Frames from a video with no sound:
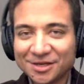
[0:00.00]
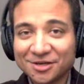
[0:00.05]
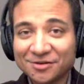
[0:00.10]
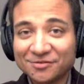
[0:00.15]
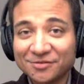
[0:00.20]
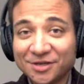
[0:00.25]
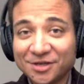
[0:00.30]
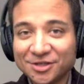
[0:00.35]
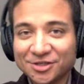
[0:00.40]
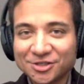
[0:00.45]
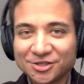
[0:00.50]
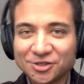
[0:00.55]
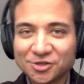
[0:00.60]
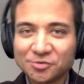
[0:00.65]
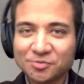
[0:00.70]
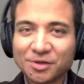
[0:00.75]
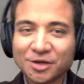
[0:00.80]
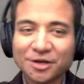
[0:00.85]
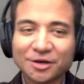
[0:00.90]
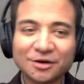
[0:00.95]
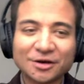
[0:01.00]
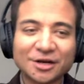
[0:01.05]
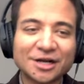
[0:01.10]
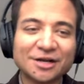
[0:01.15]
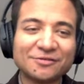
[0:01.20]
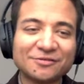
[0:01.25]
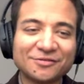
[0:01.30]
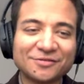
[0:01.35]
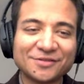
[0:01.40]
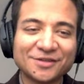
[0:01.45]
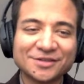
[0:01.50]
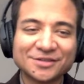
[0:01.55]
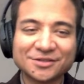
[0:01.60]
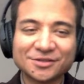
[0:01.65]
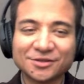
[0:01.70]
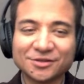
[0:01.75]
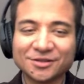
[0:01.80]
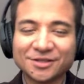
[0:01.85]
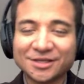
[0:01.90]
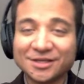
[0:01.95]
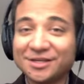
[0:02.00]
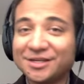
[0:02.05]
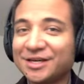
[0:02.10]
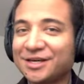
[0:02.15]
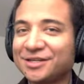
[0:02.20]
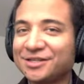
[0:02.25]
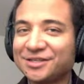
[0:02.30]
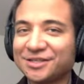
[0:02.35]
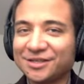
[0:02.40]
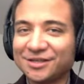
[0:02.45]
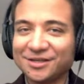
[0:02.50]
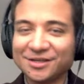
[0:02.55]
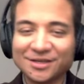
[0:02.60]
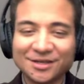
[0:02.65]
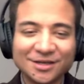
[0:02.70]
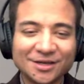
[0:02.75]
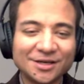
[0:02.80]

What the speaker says: of each new paragraph. That's called indenting.